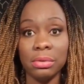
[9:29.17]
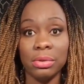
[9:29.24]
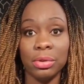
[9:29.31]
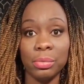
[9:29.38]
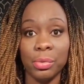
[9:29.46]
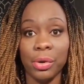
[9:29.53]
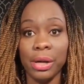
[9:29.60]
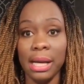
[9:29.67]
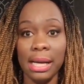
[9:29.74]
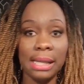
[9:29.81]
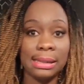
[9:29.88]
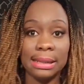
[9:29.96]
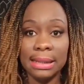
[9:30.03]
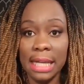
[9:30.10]
do more
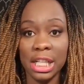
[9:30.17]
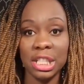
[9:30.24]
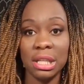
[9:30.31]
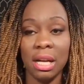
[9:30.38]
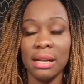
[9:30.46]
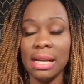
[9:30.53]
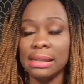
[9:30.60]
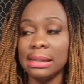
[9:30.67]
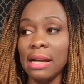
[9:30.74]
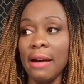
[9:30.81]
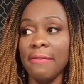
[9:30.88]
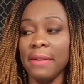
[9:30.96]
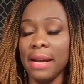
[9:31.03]
elicitation, all that stuff.